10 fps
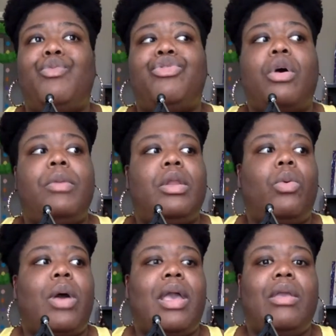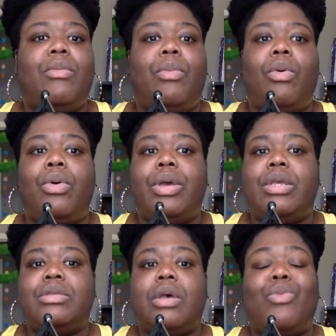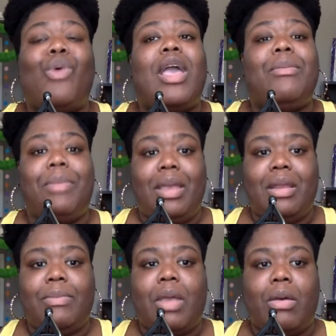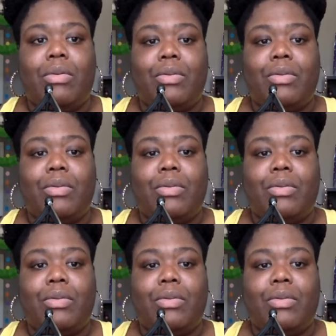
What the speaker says: So many white boys or white men,